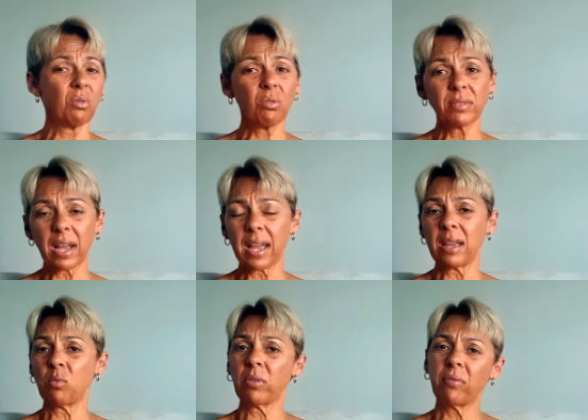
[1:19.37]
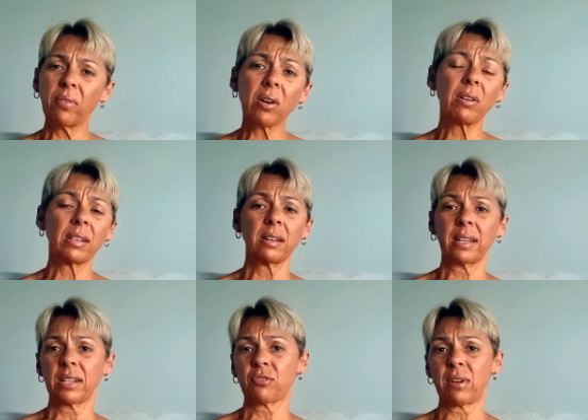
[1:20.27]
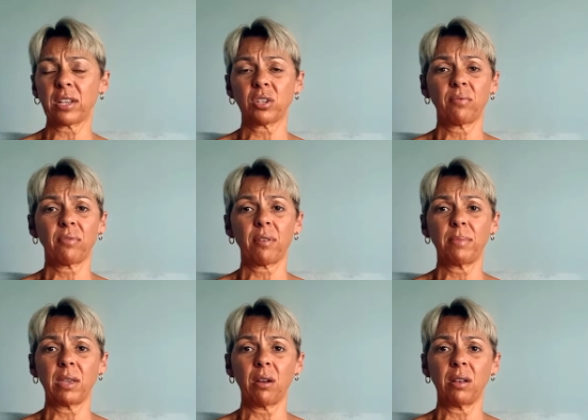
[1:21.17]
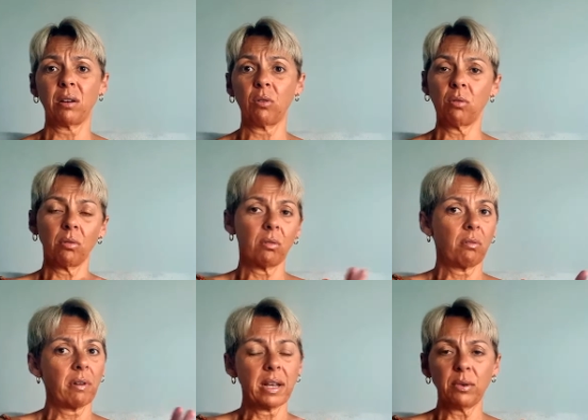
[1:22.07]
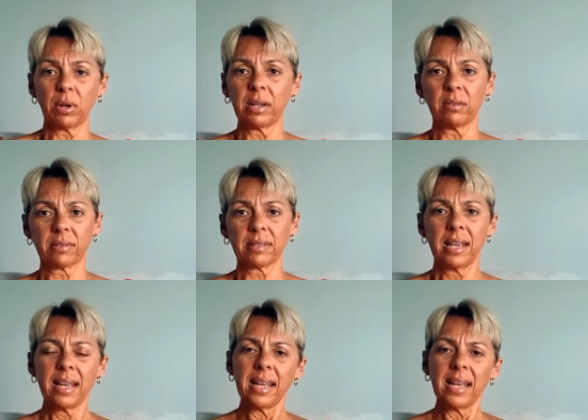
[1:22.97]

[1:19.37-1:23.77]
all day with very little interaction from the owner or anyone else.